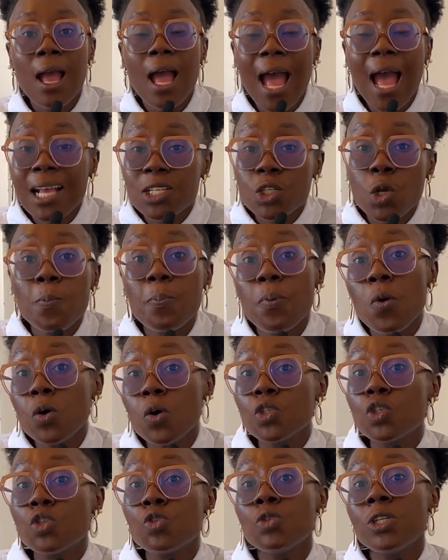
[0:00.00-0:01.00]
as
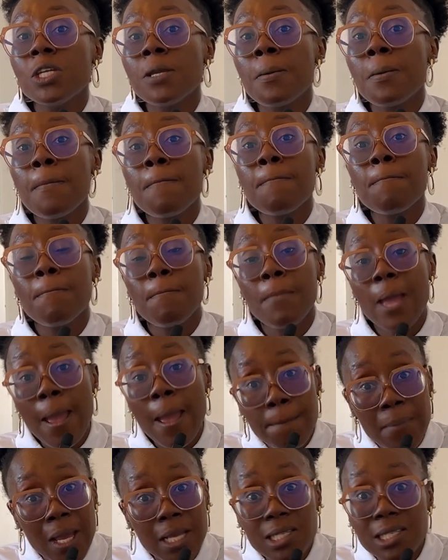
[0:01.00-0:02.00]
opposed to the
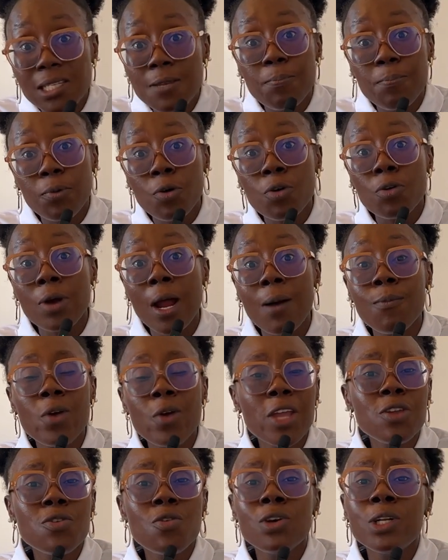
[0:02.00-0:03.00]
MSc program
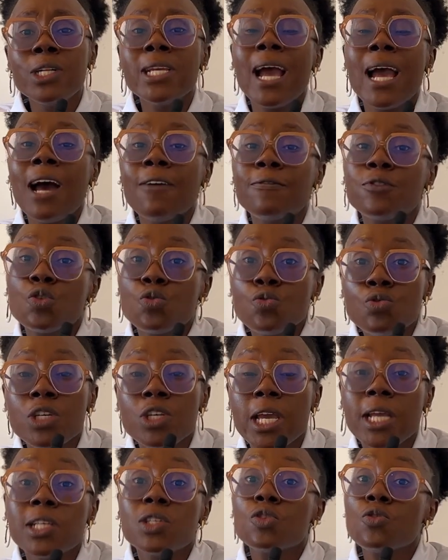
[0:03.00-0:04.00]
where you only have 2
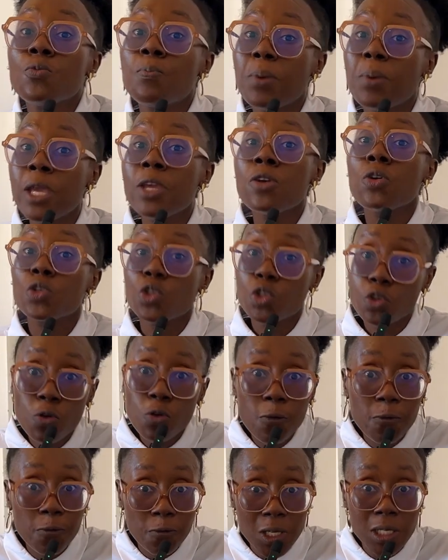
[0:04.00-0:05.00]
years to pay your
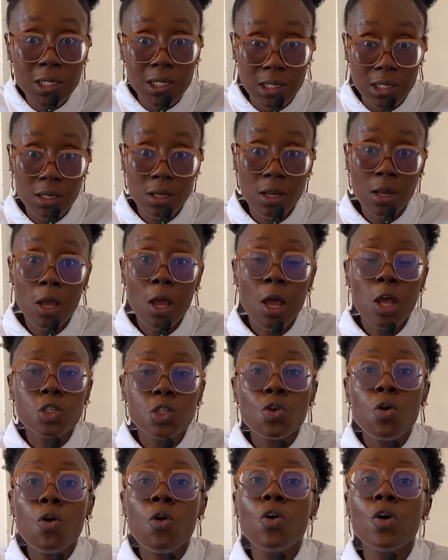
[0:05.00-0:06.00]
school fees.
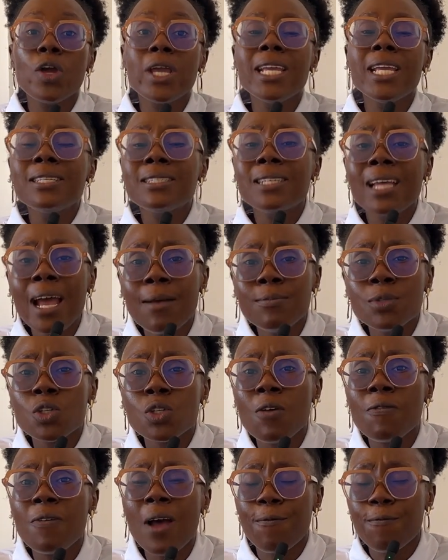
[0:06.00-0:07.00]
So in terms
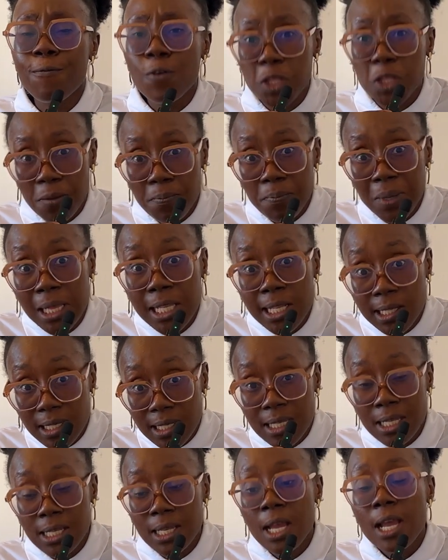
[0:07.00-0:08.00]
of
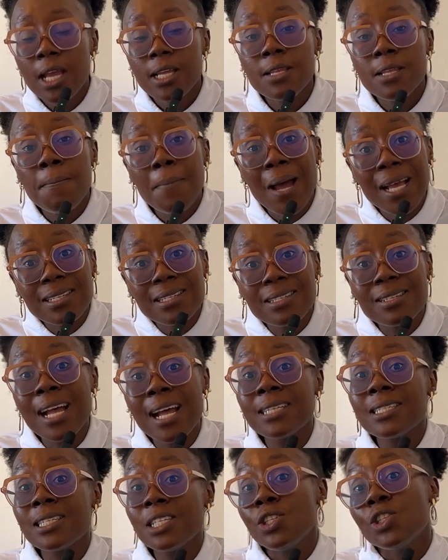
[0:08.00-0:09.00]
affordability, the
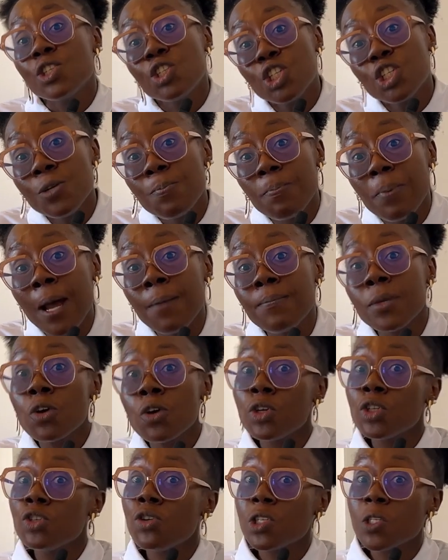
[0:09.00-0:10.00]
masters is cheaper
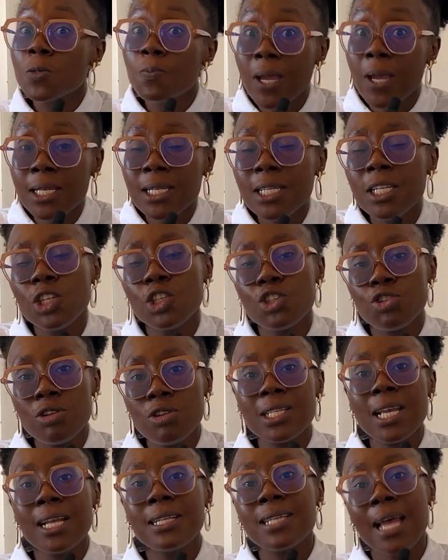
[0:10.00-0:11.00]
because you're spending a
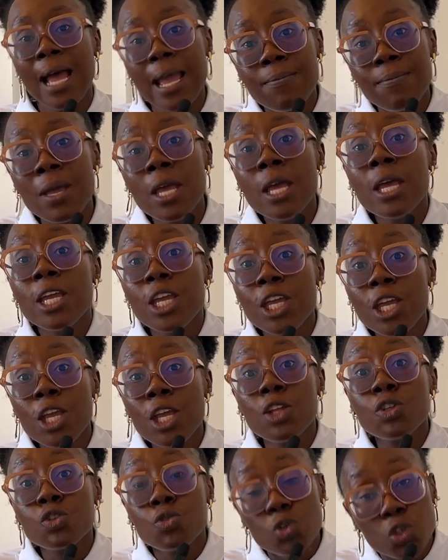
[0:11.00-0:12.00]
shorter time
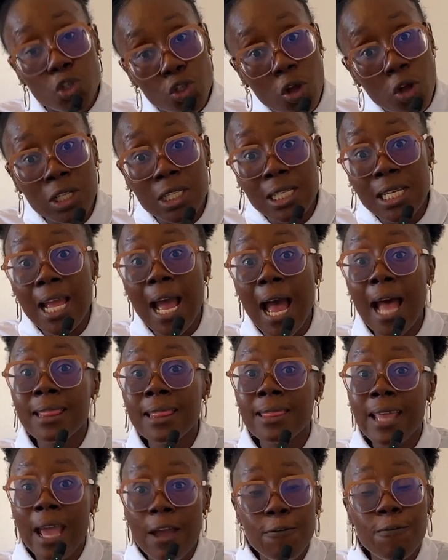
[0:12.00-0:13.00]
to study,
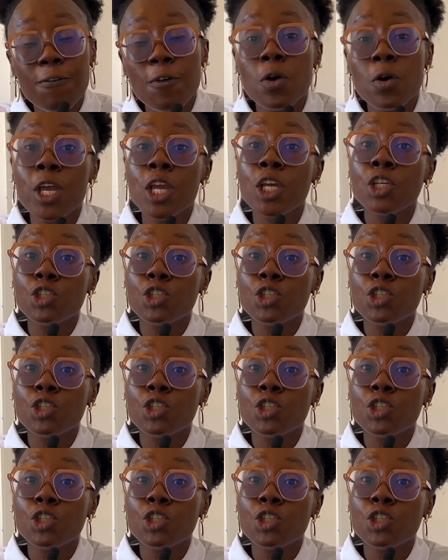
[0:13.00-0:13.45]
and therefore a